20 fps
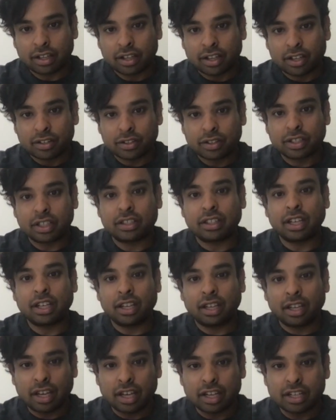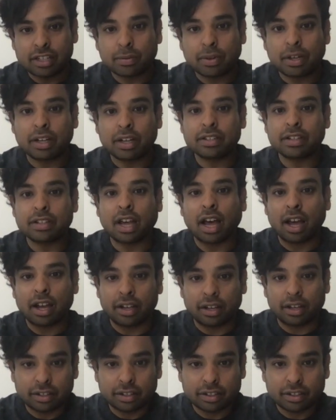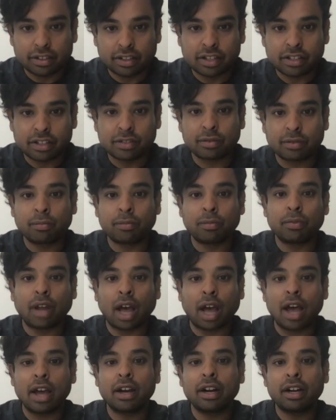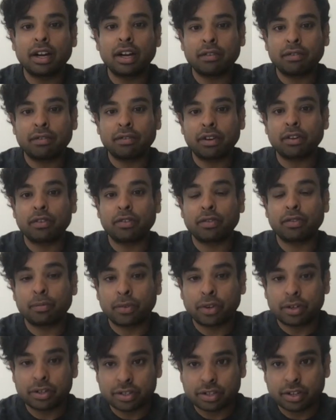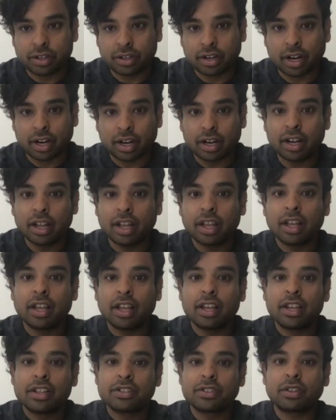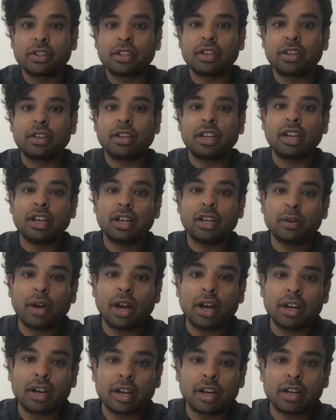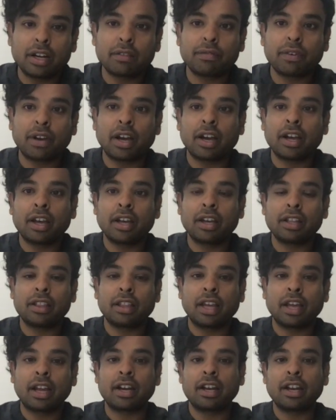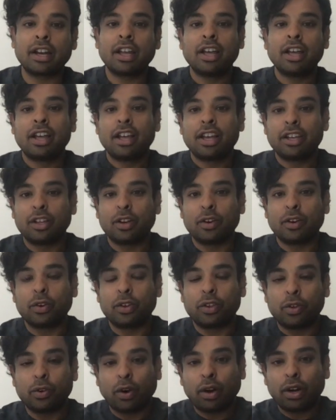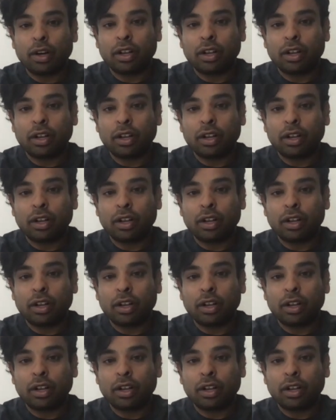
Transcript: so that the engagement is higher. There's a higher level of immersion, right? So you need to identify that, you know, your